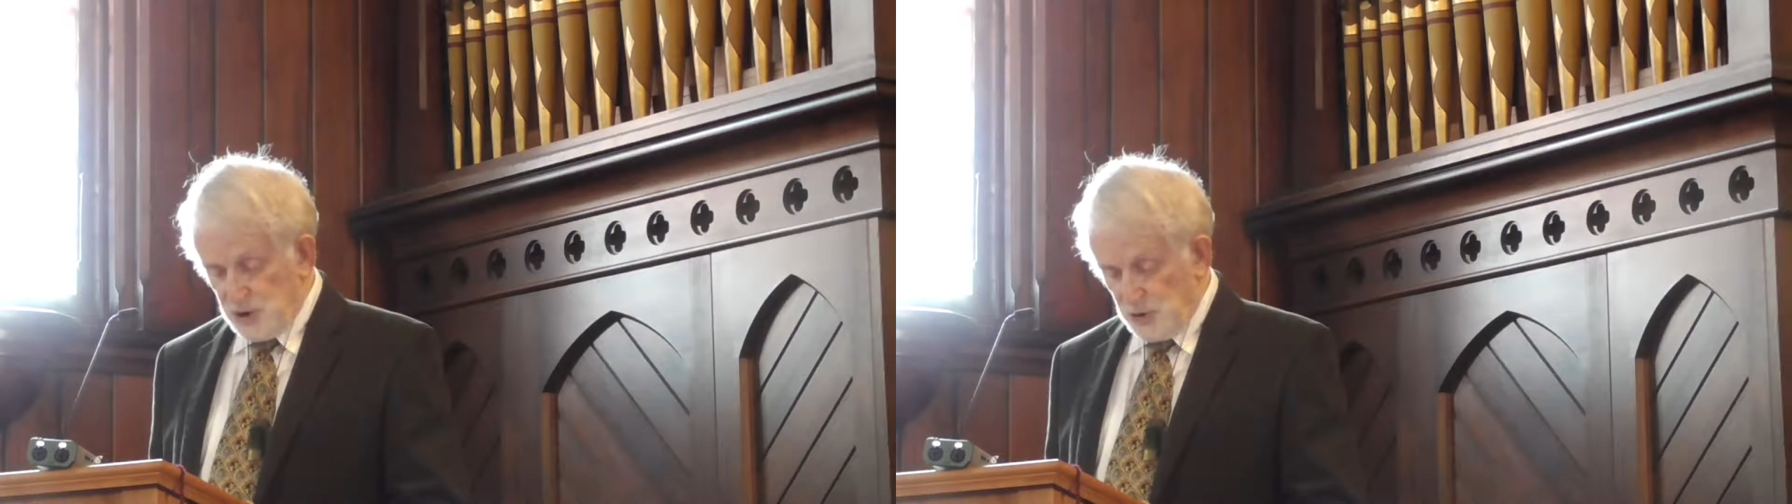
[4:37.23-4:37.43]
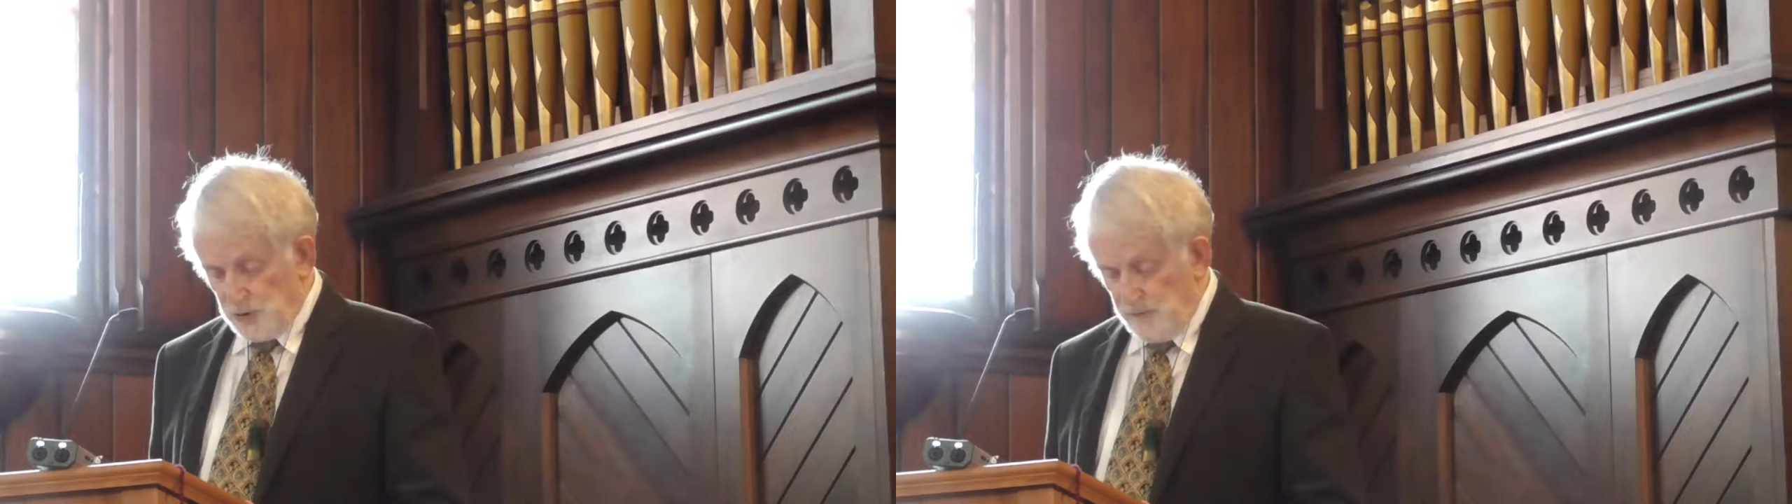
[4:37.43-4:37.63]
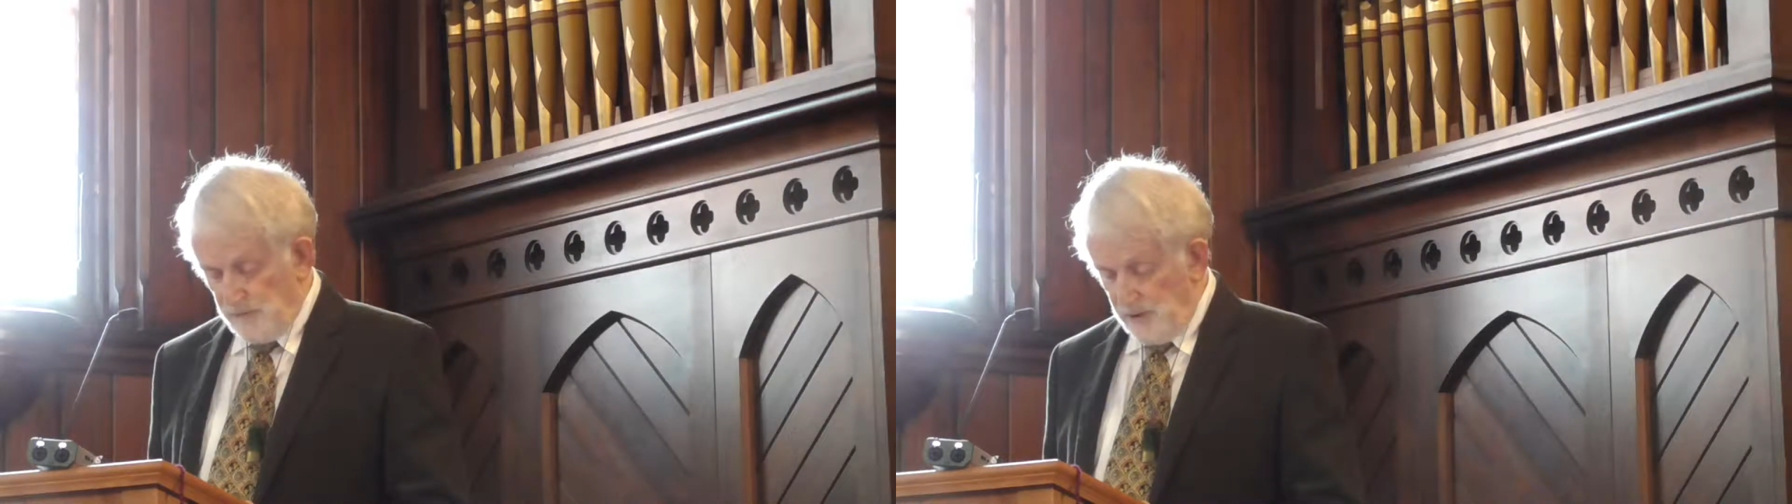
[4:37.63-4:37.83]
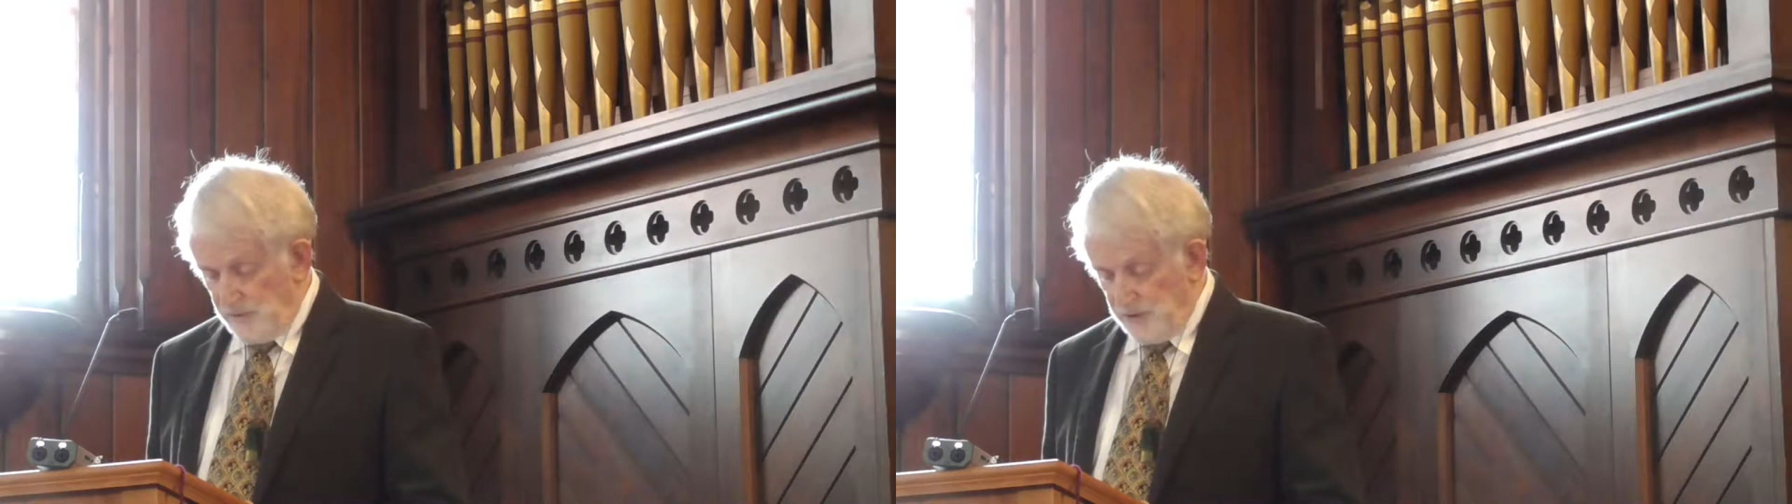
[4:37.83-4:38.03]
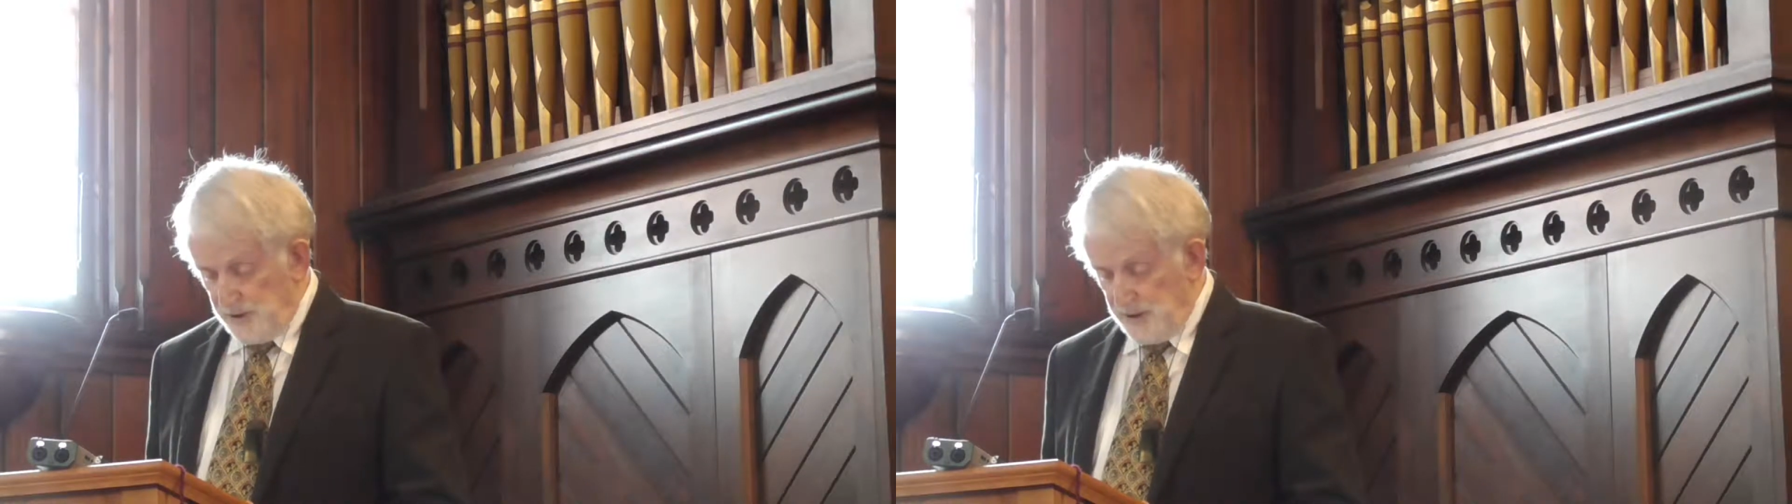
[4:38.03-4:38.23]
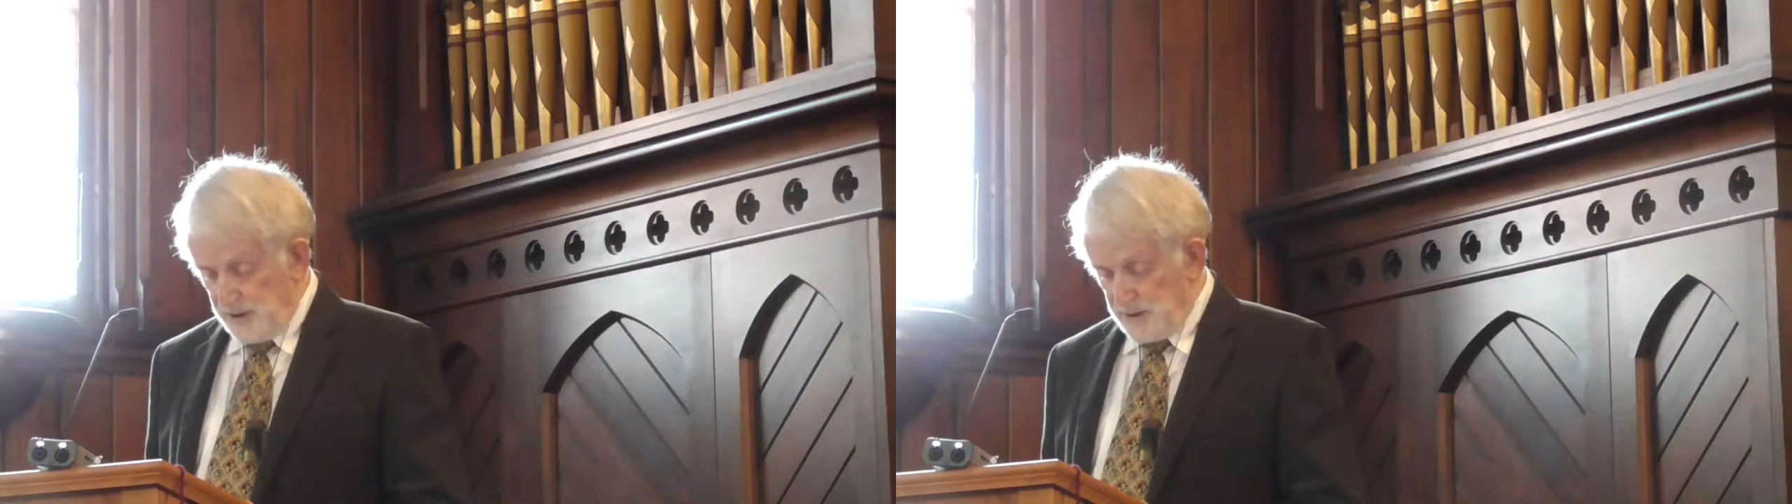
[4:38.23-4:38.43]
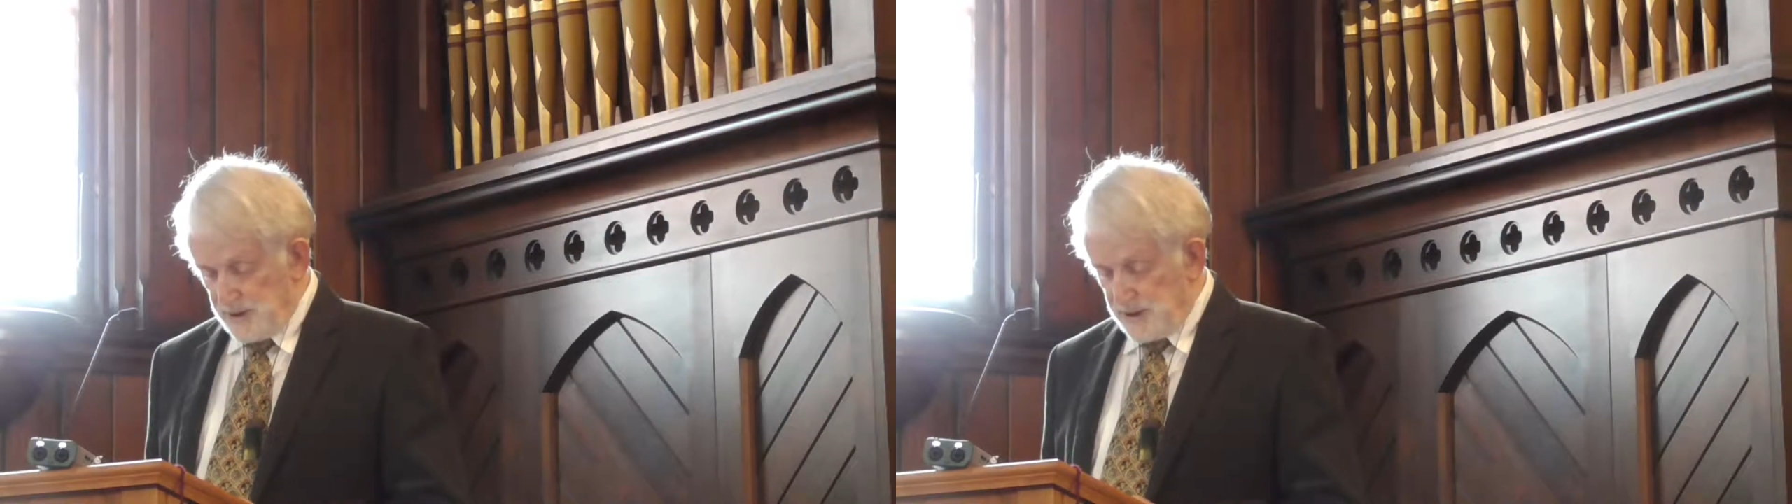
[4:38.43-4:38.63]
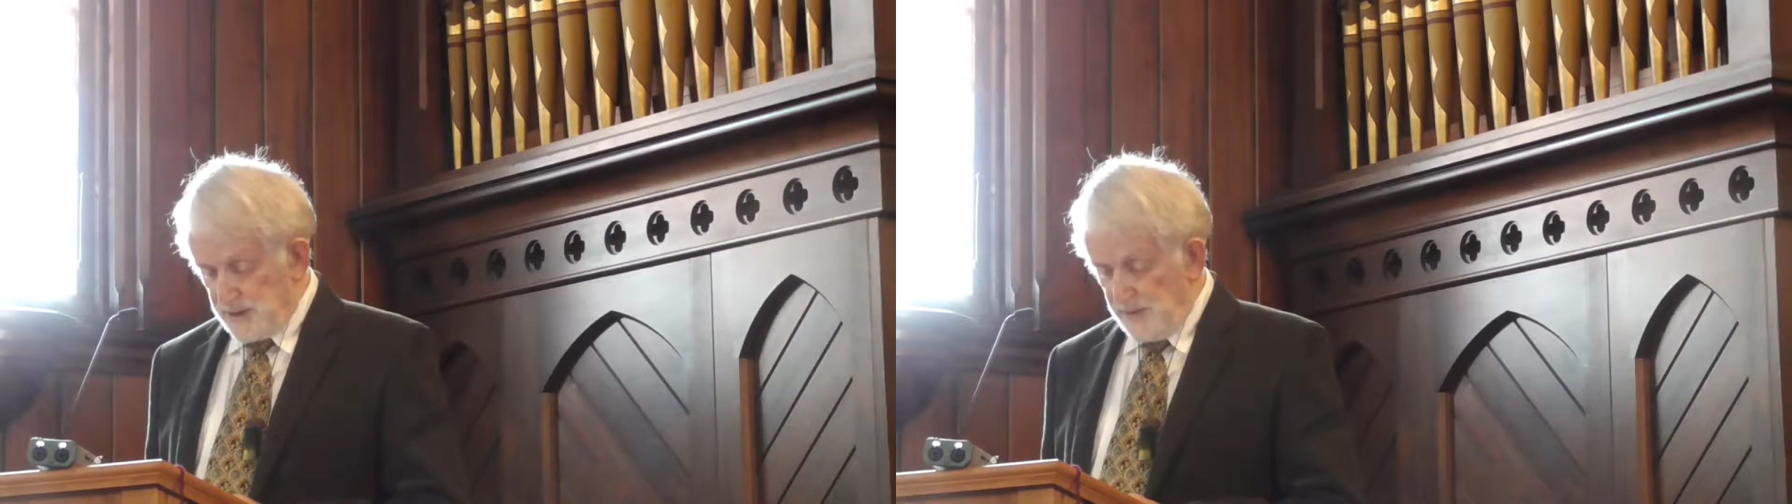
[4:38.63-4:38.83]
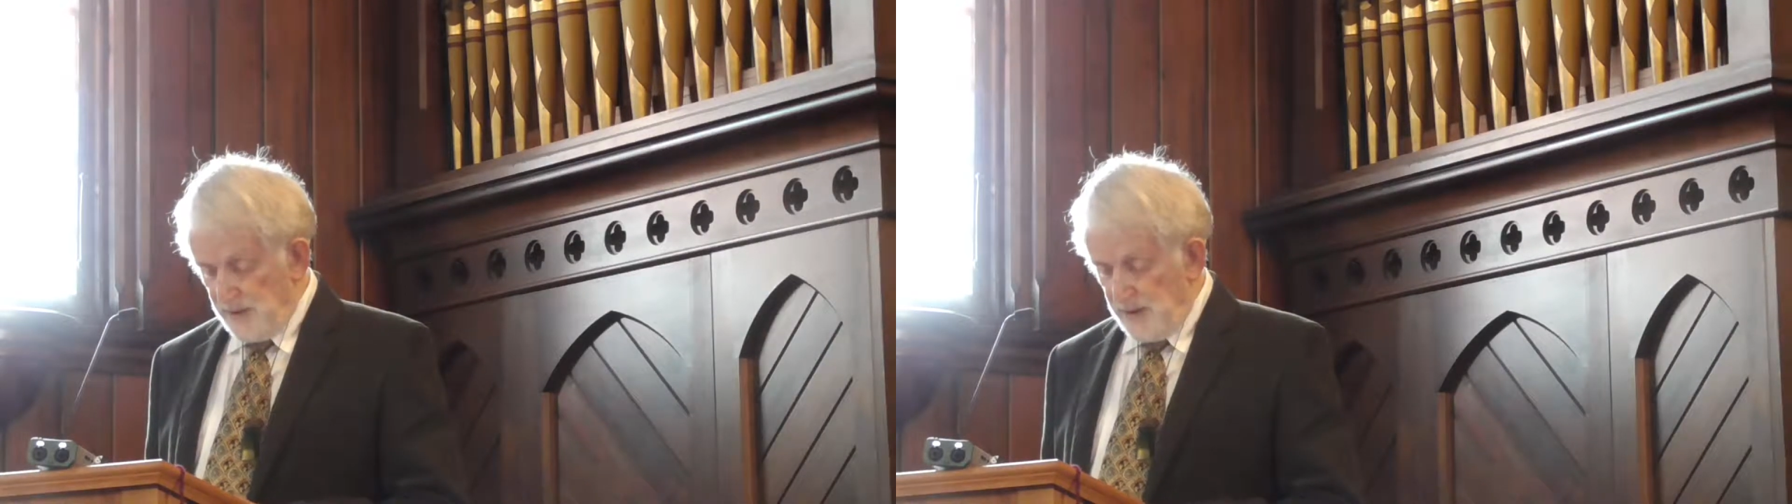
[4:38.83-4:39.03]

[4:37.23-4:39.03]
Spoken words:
children for years.